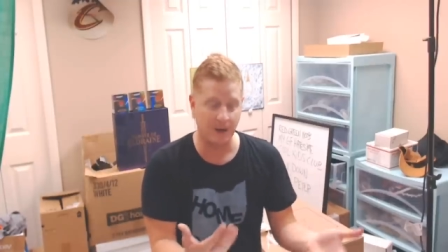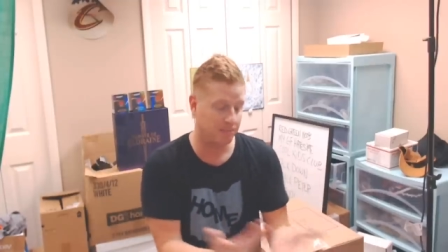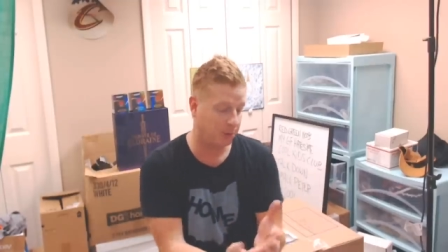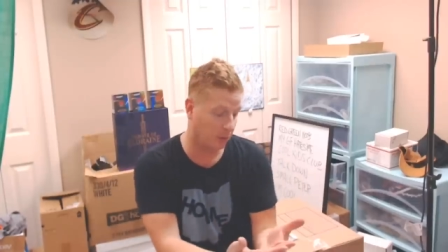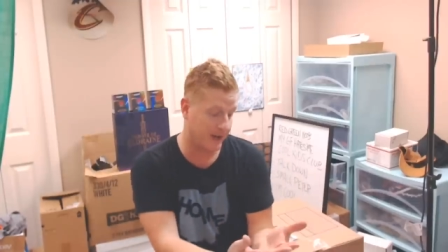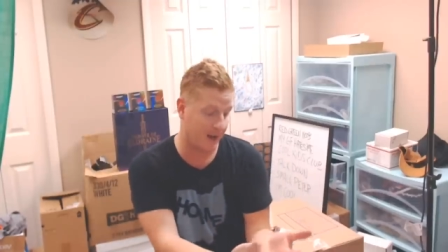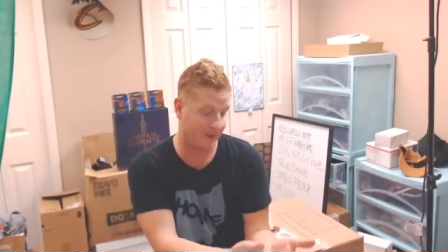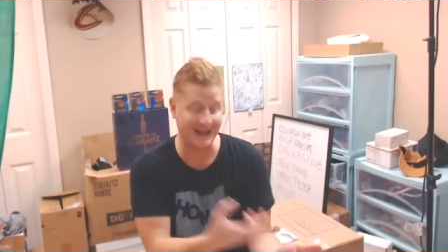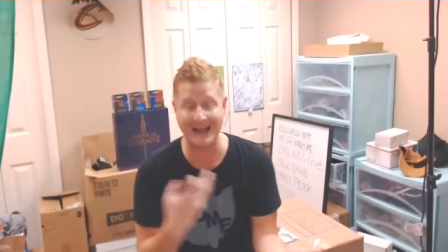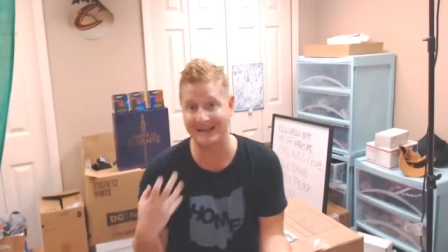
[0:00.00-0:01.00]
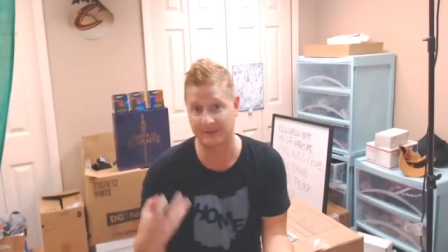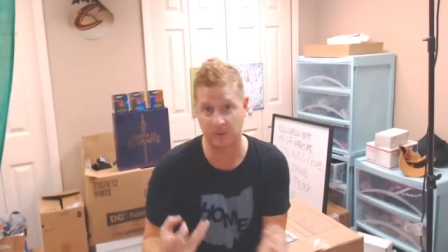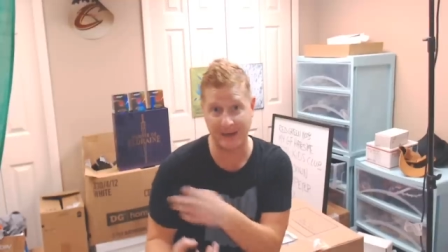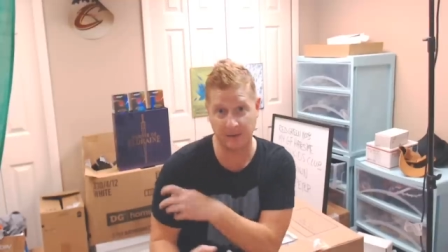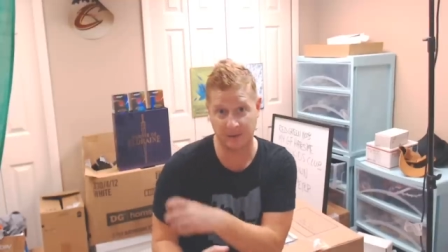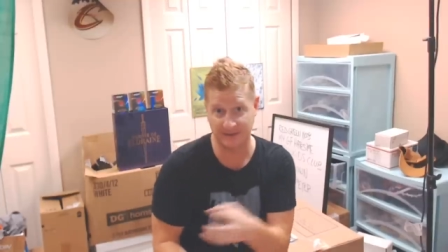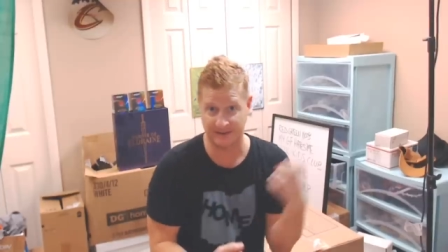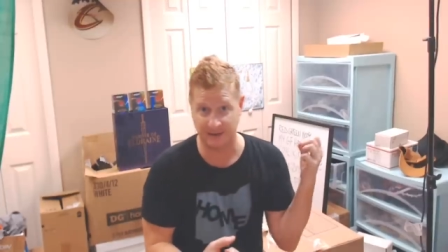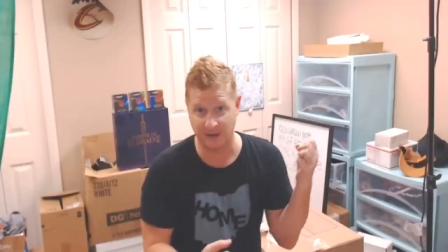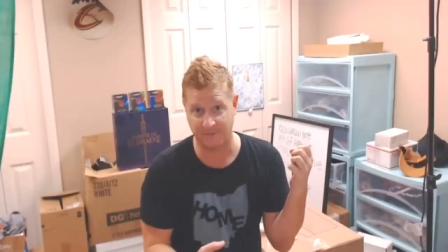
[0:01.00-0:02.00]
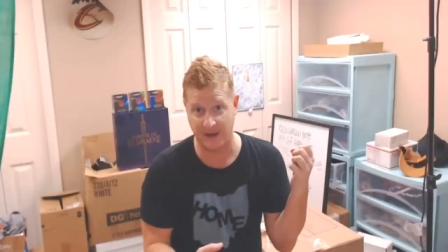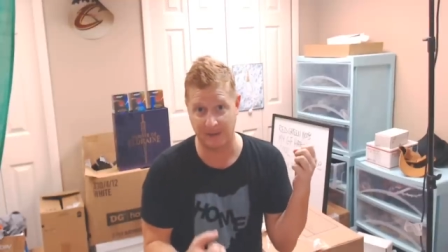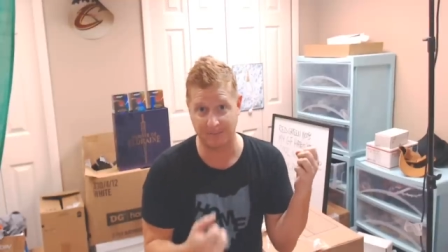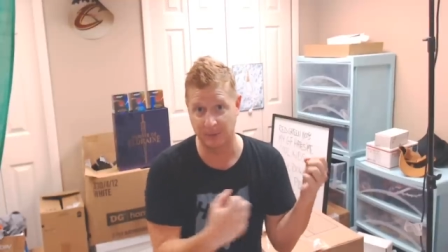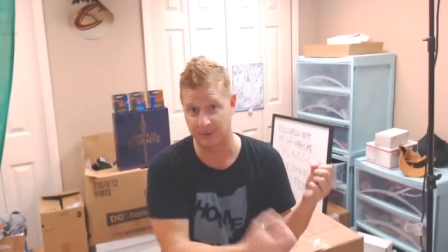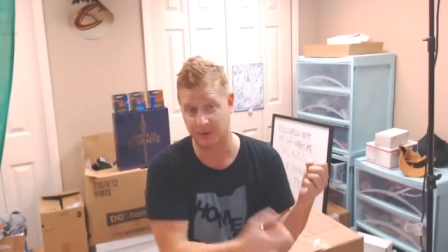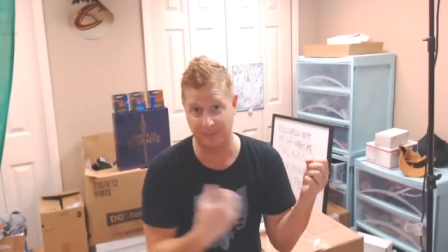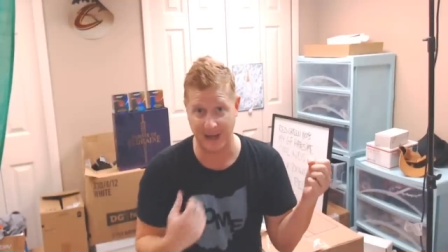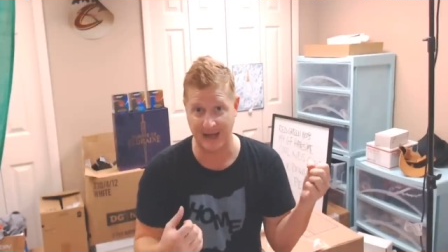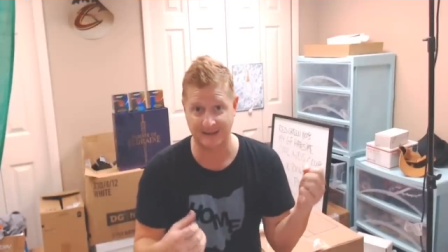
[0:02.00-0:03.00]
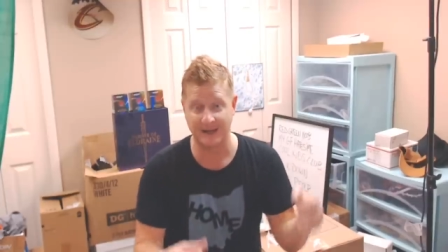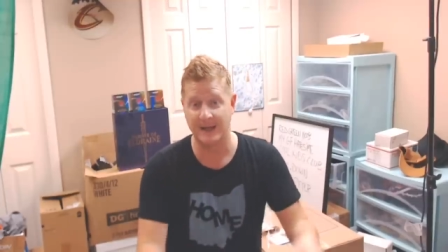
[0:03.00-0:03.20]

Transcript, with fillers: pulling out Gaea's cradles and stuff out of booster packs,